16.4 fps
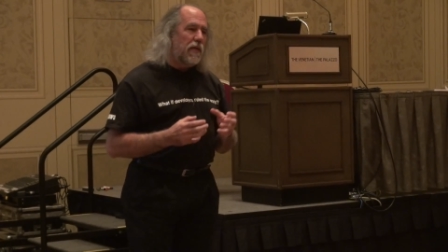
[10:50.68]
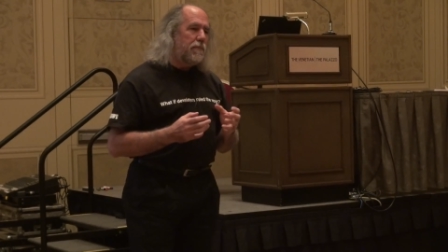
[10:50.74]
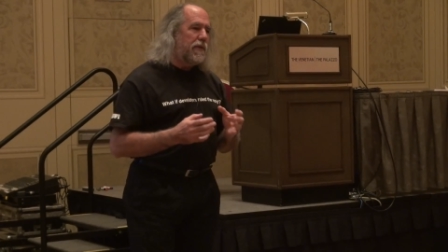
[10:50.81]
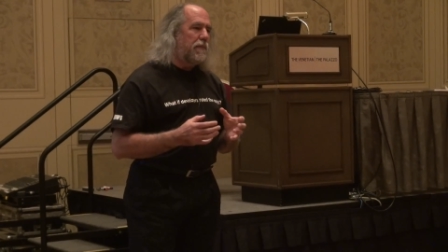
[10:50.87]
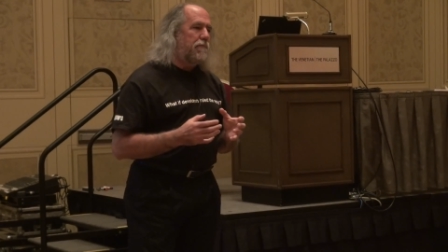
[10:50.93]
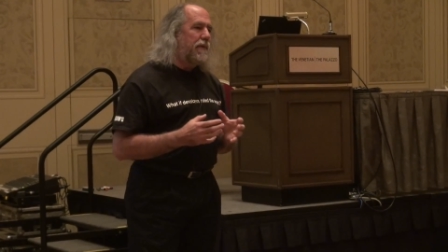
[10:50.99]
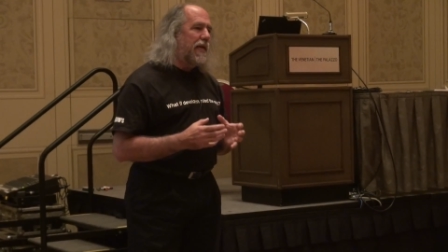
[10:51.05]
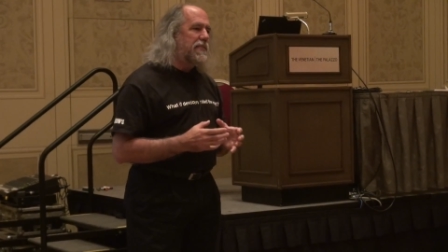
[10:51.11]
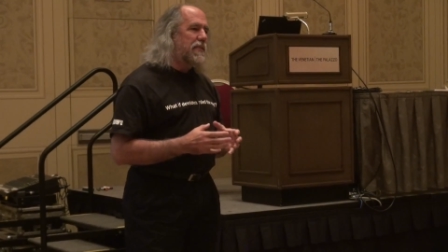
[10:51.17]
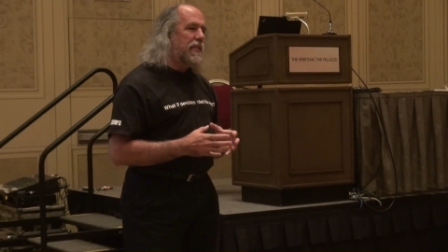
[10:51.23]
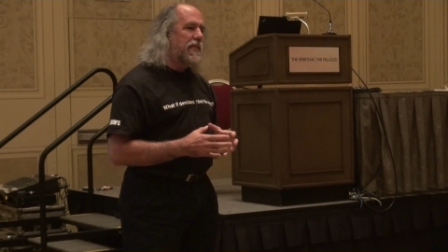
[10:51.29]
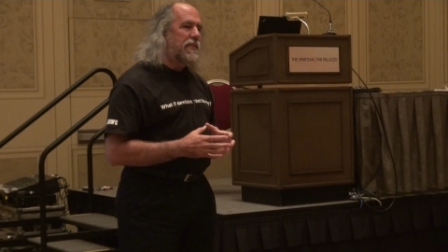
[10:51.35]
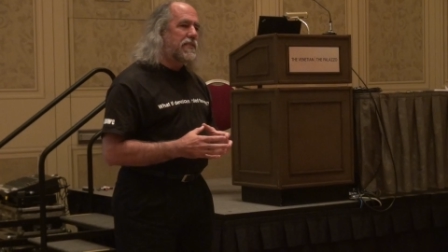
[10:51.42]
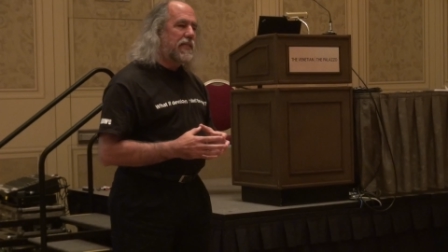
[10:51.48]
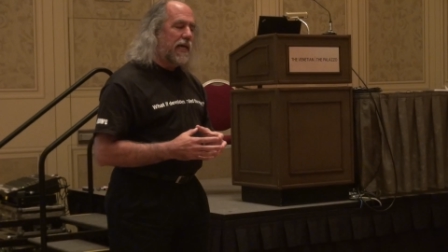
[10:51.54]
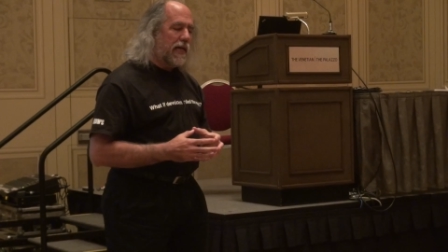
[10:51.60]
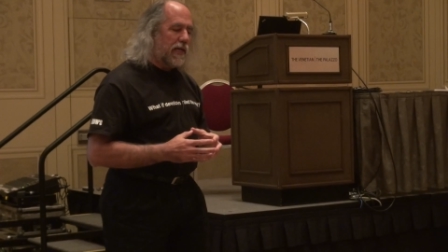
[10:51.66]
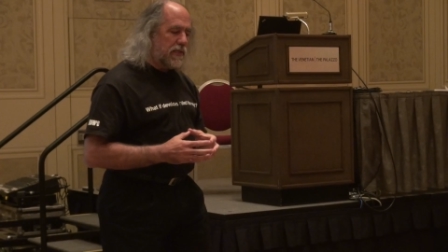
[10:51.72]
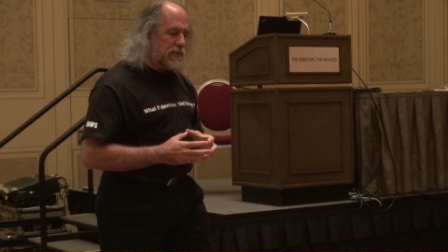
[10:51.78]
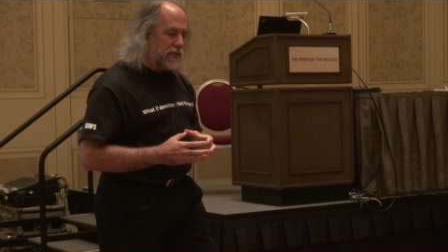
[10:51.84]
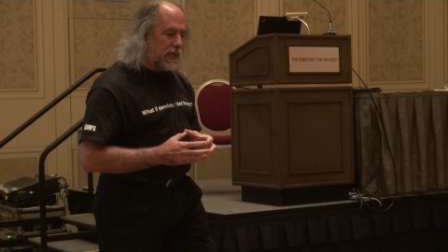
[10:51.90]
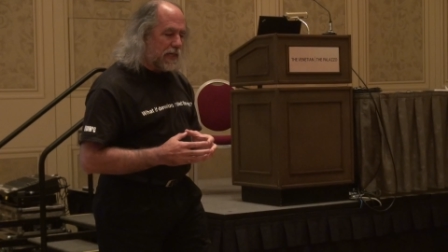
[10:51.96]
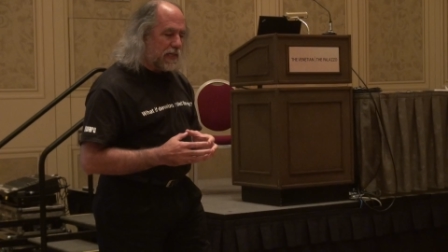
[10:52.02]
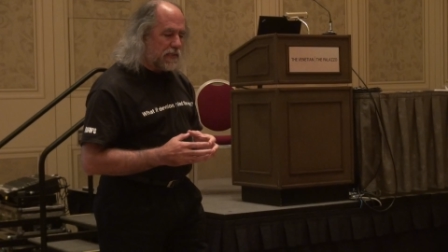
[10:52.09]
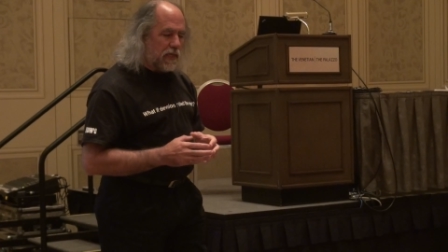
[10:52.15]
But it basically says
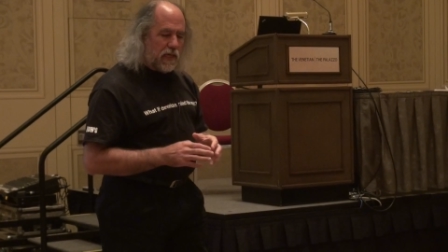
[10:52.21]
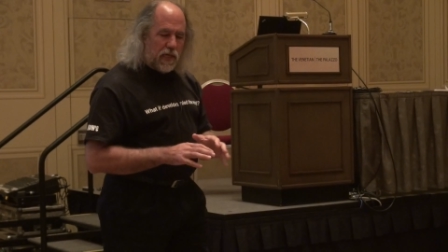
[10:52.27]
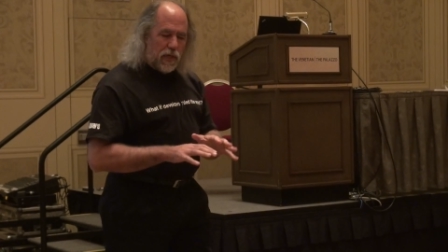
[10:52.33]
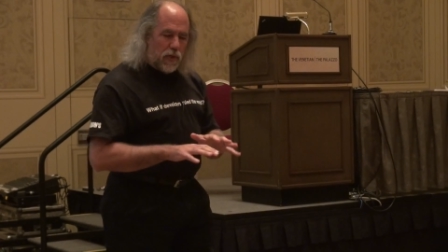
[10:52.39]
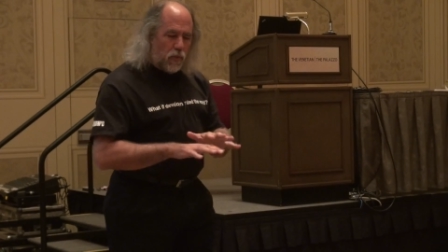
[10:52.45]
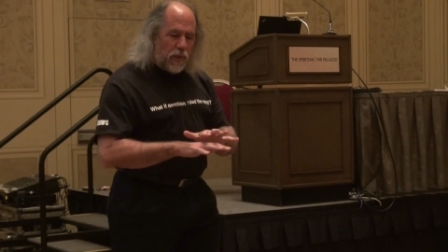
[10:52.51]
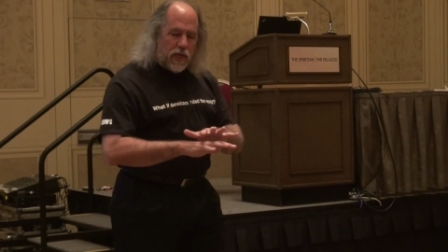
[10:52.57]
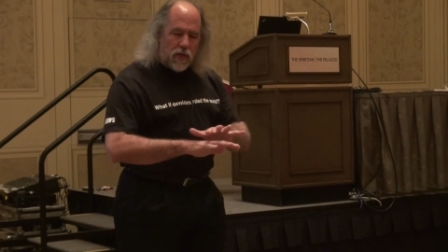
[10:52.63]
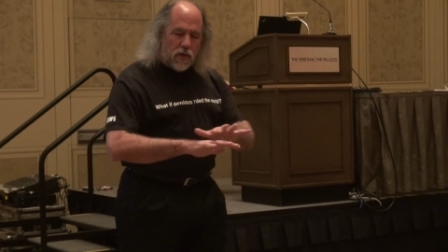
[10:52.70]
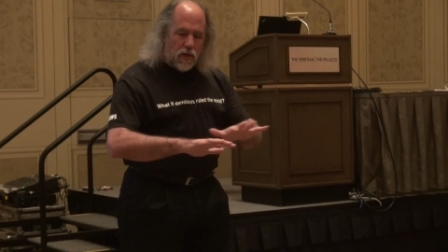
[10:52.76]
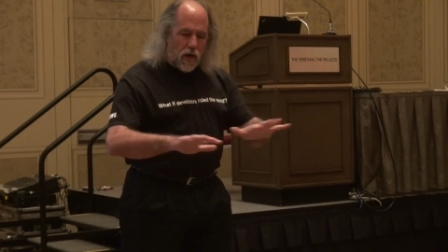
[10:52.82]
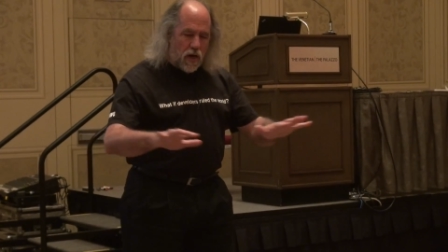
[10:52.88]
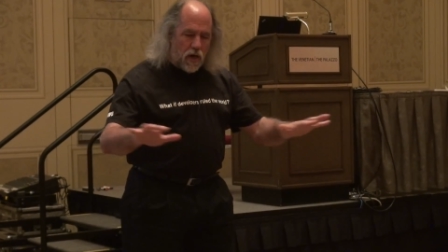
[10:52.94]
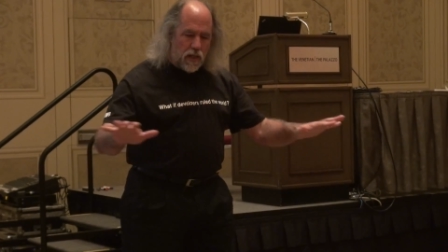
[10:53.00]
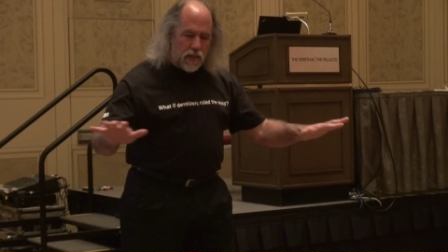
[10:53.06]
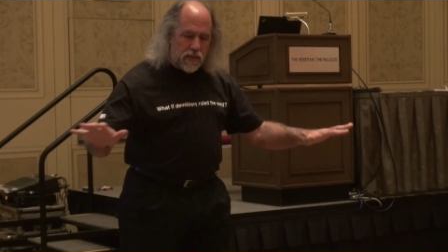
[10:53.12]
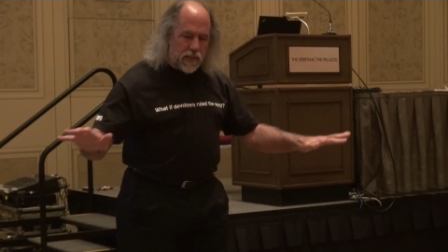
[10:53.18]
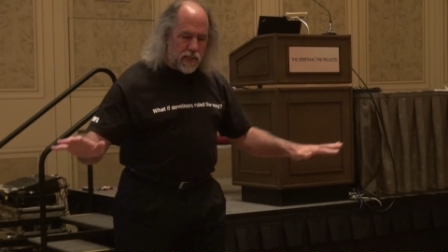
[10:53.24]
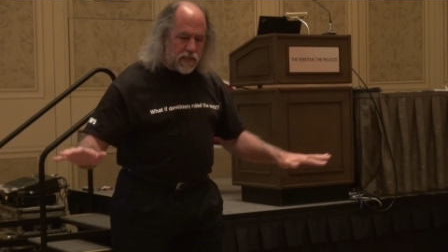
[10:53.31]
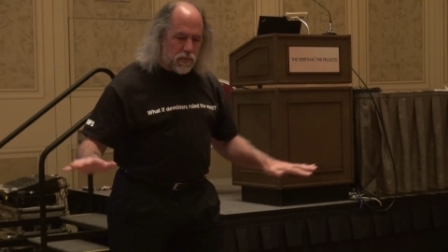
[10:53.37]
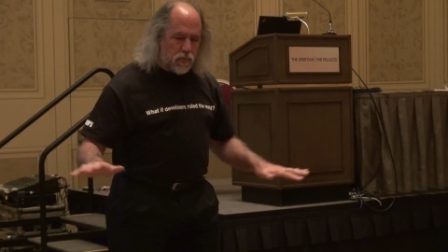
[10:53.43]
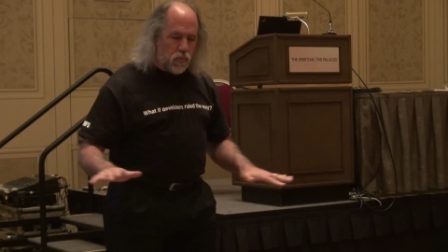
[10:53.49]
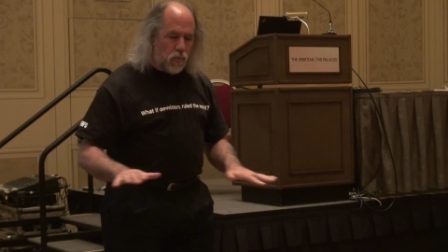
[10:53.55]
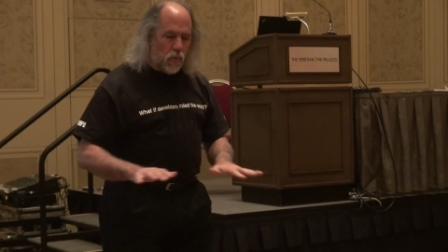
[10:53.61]
that we are on this